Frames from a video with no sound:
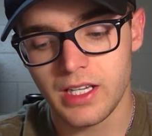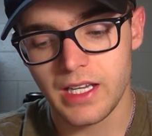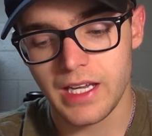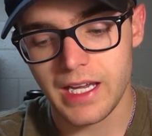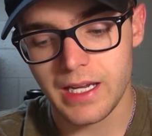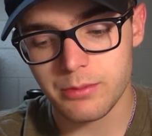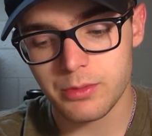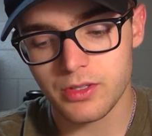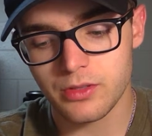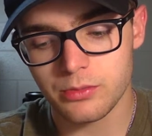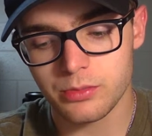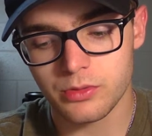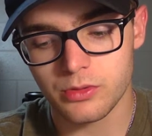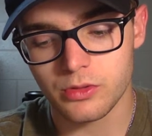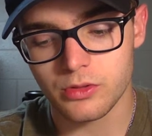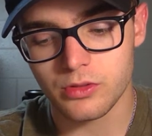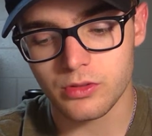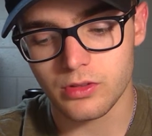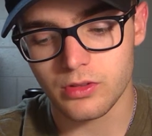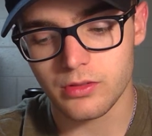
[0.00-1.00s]

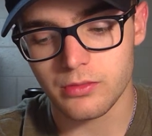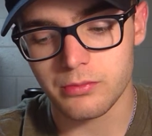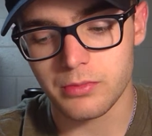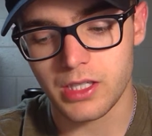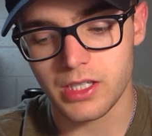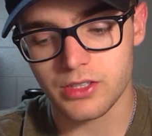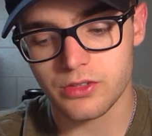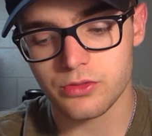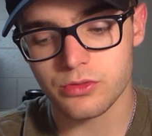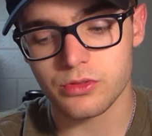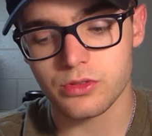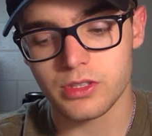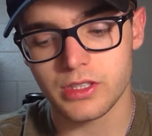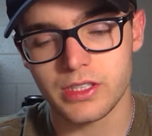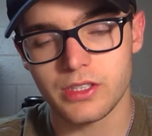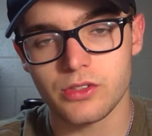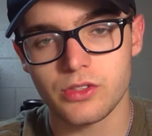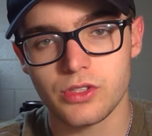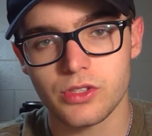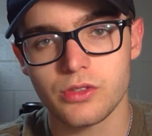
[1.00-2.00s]
habitable module
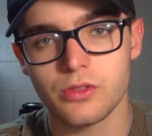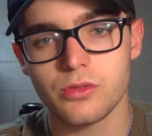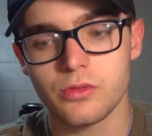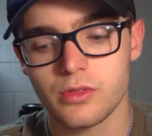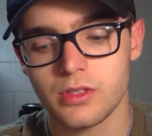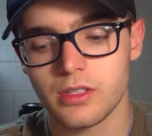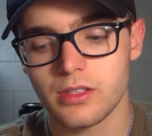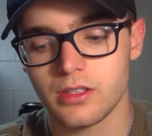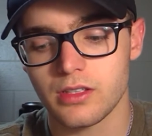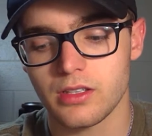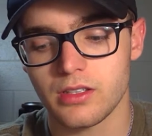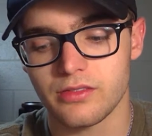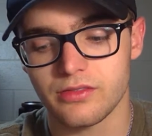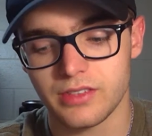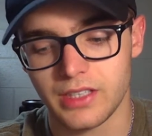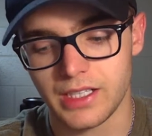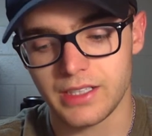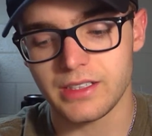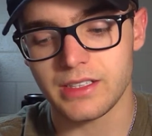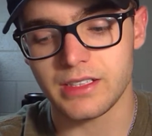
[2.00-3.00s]
in June of
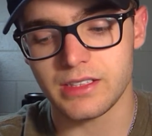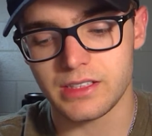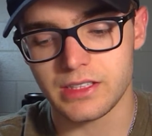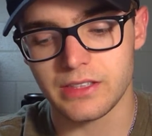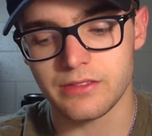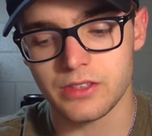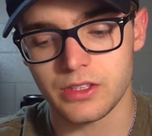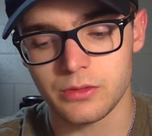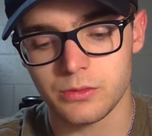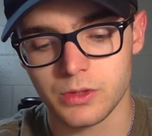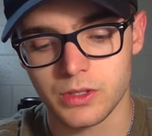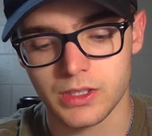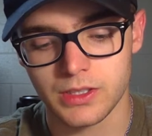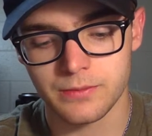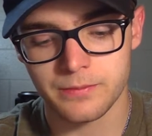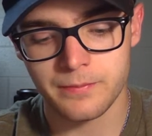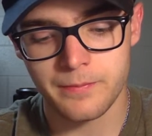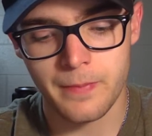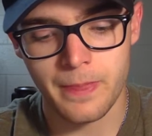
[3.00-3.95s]
1971.